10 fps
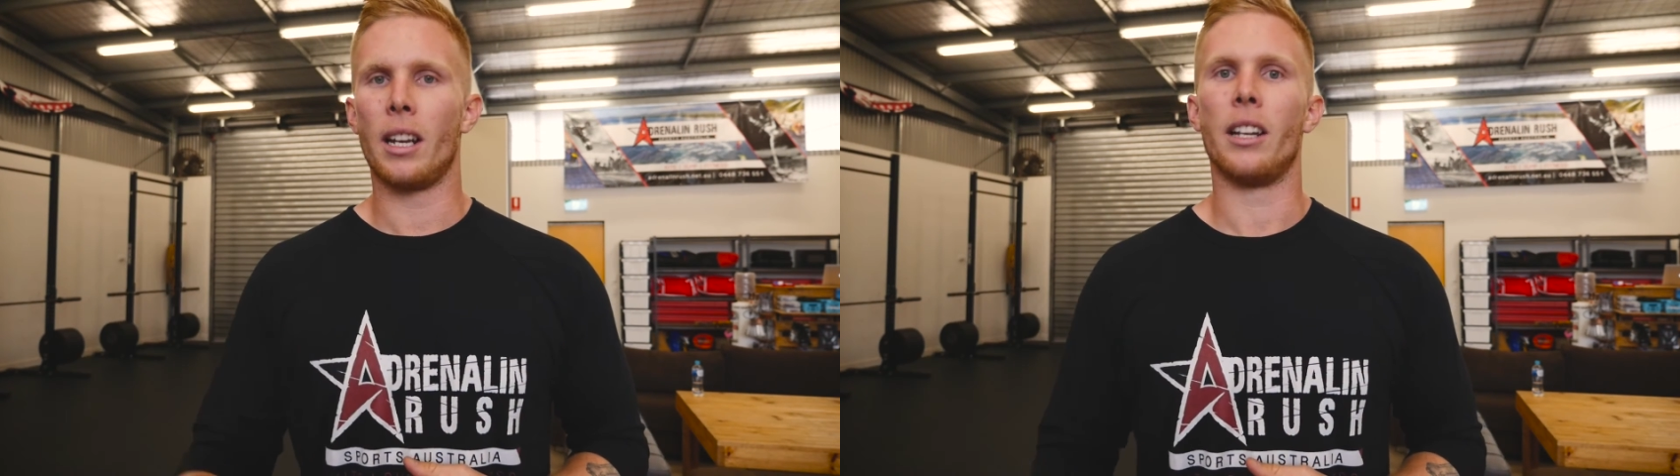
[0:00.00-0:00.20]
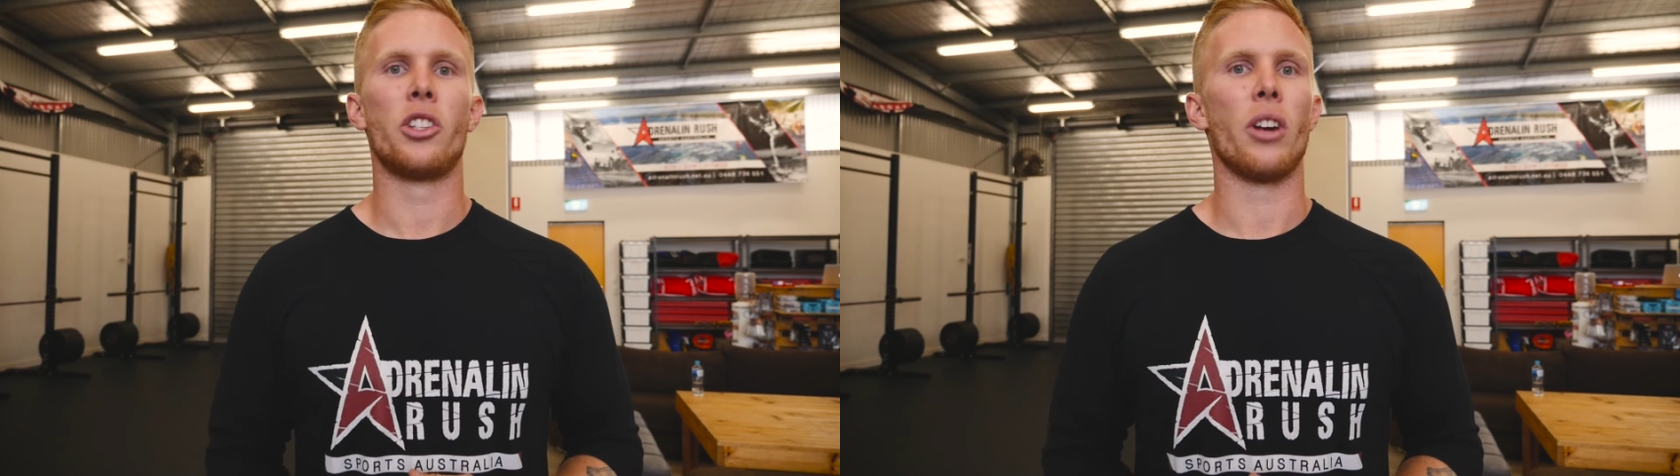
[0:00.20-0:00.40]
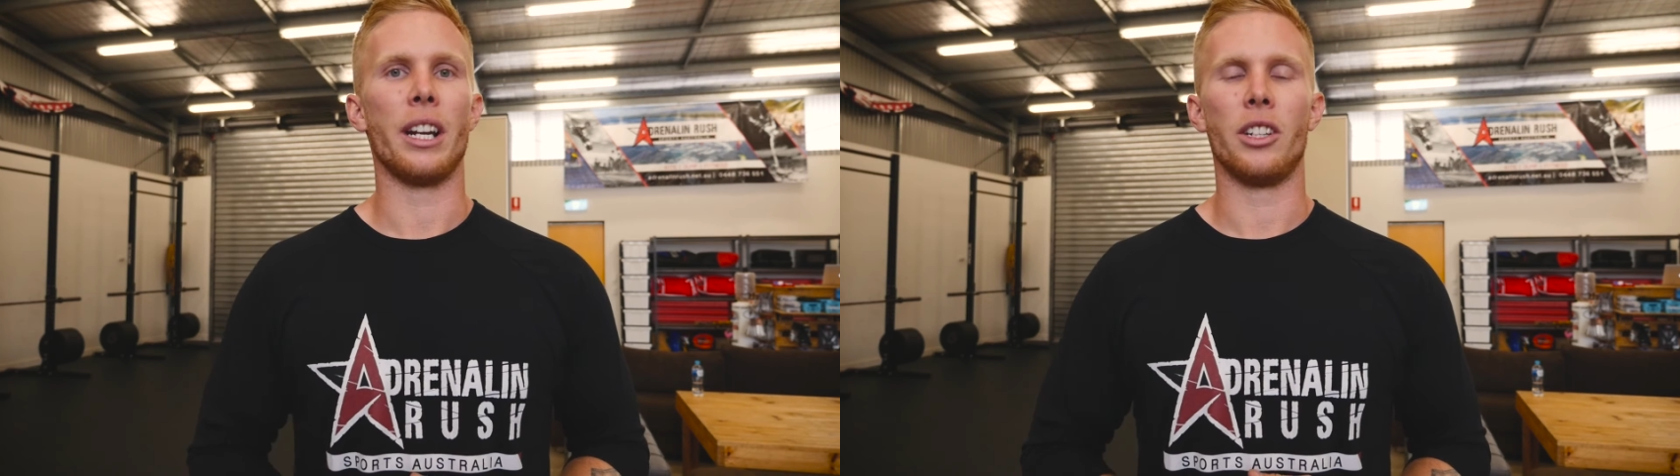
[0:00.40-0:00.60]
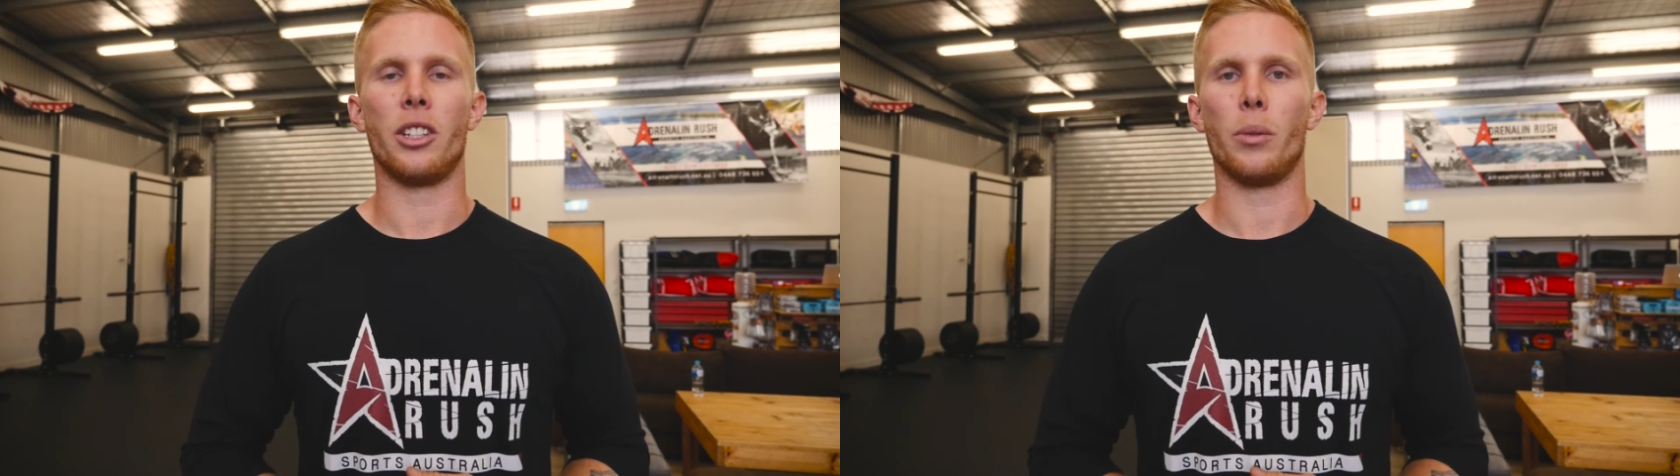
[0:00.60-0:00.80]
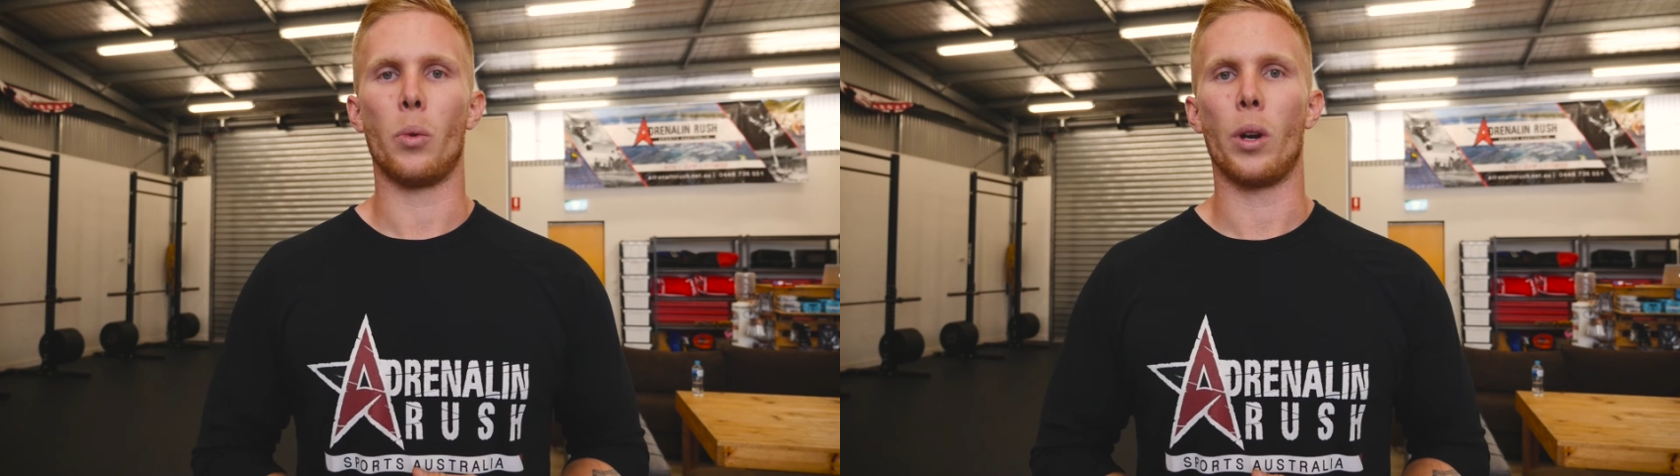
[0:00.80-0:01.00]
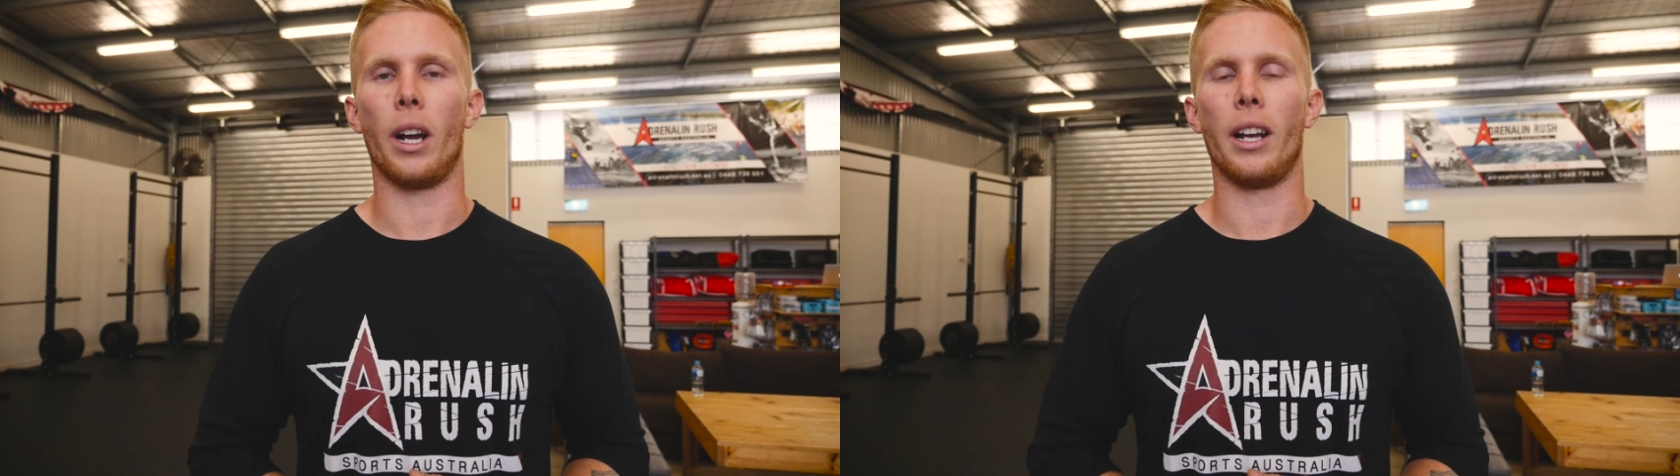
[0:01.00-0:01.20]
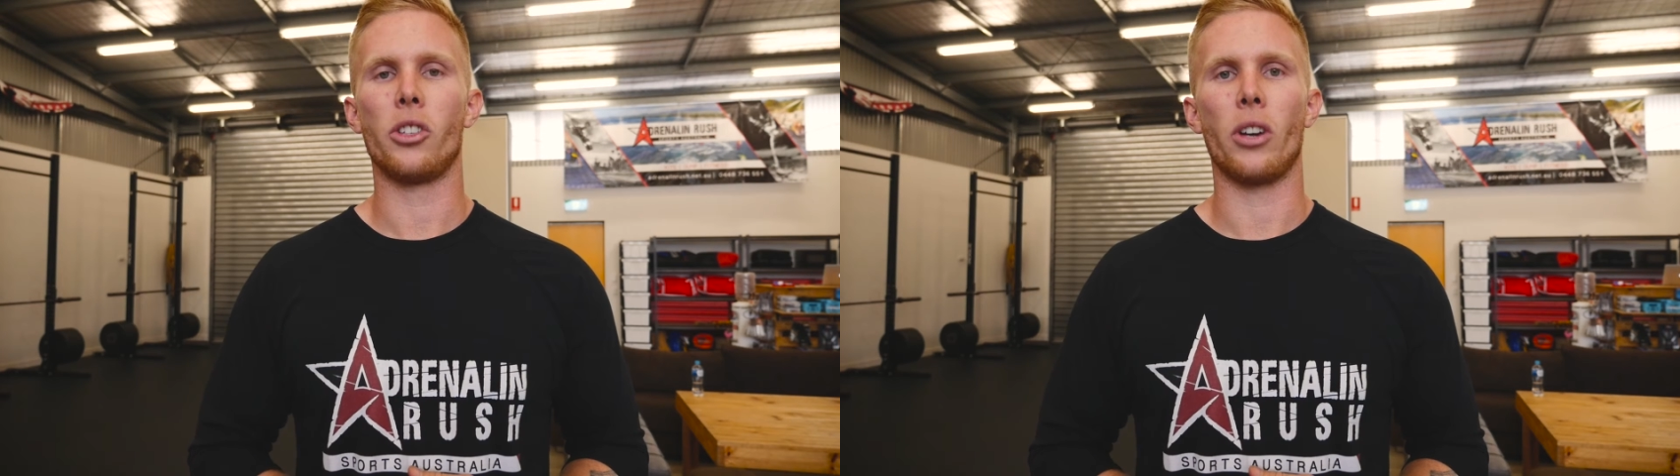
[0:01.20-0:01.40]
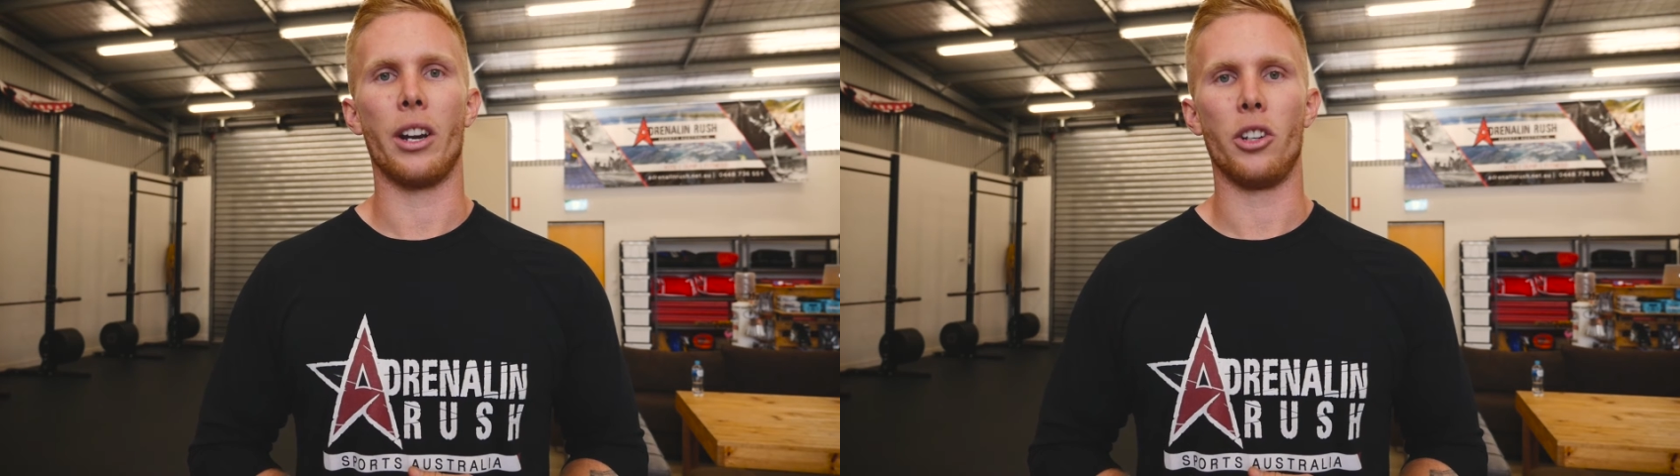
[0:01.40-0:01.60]
straight into the water,
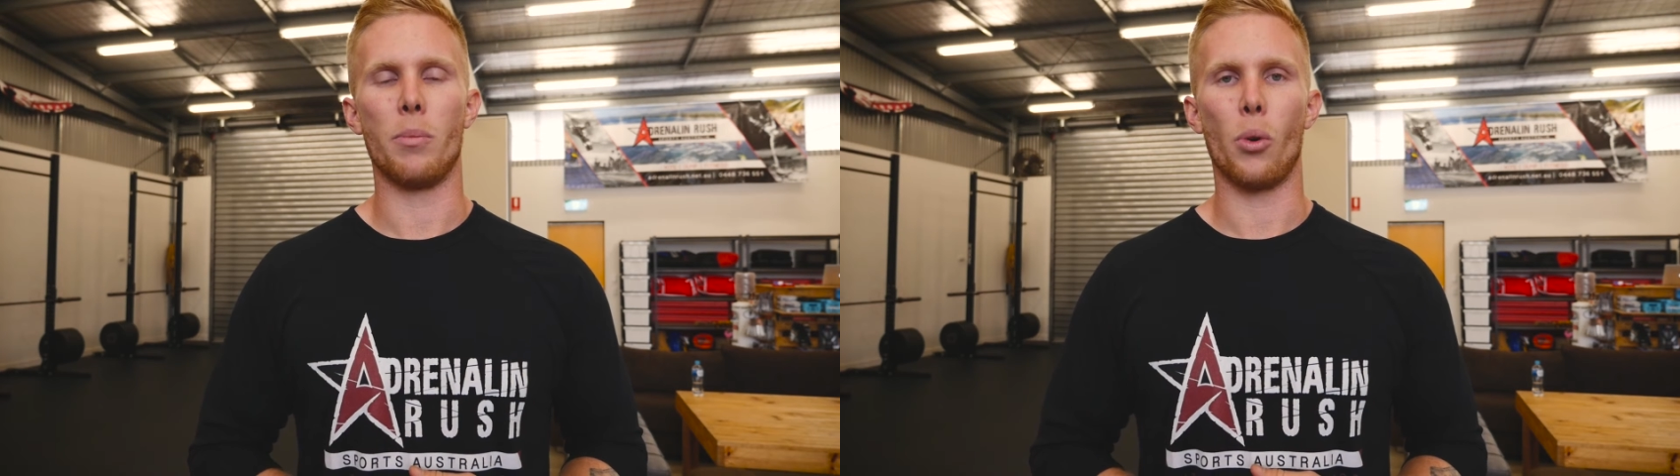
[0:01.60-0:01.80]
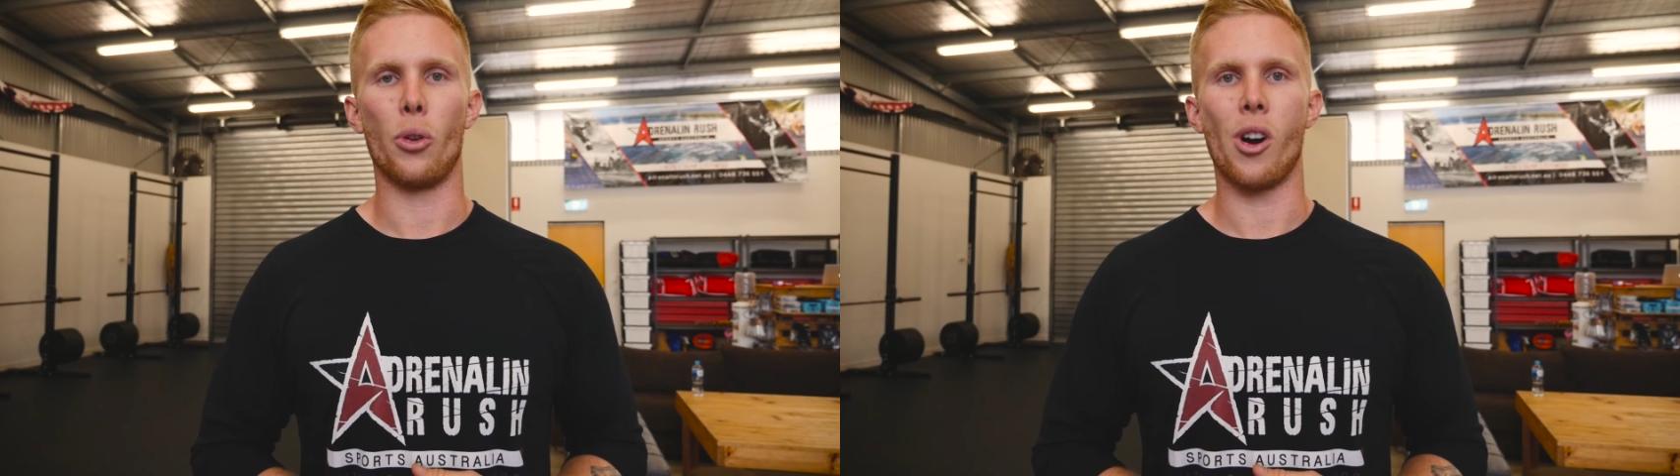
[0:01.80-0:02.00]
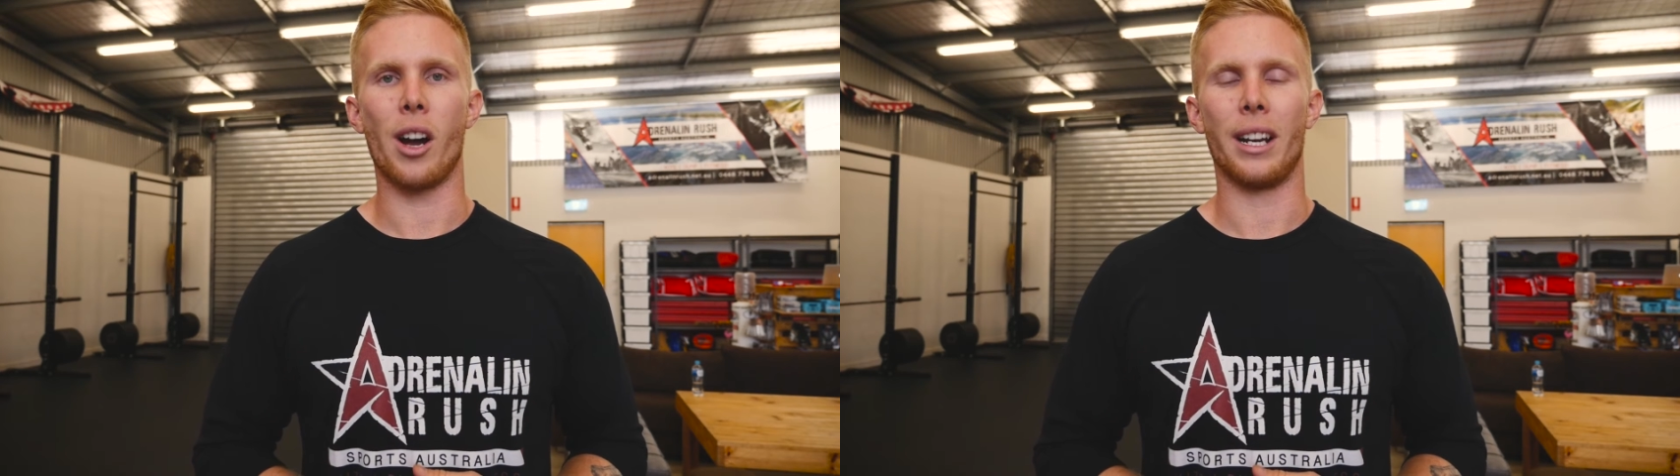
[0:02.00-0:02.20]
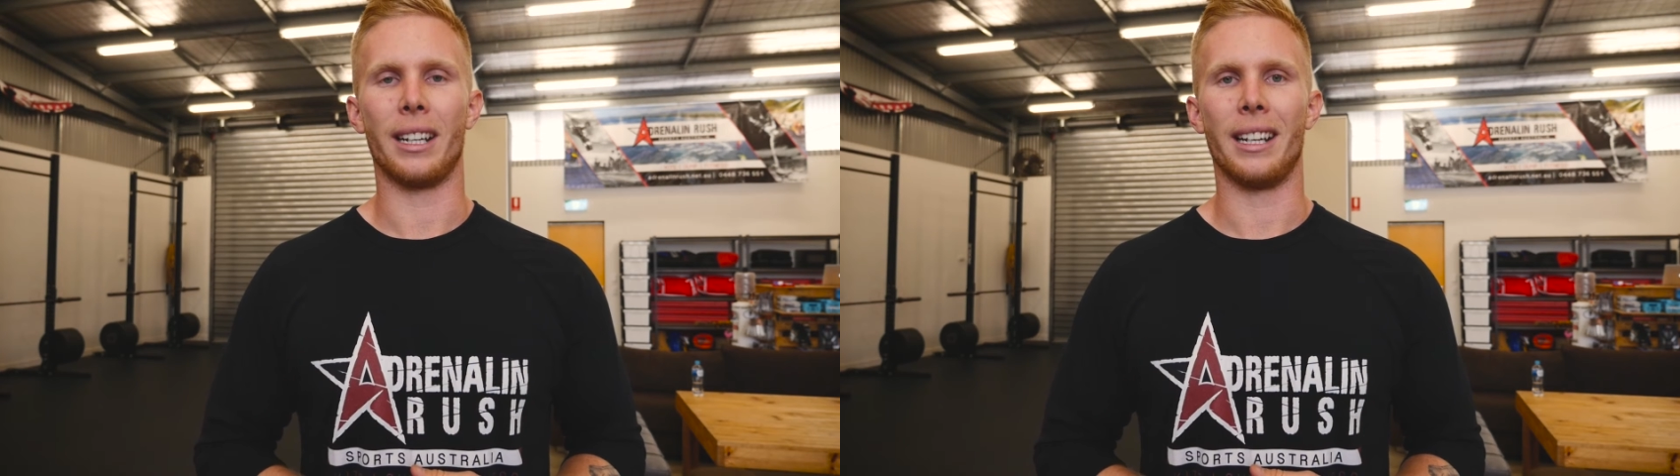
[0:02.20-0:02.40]
straight into board riding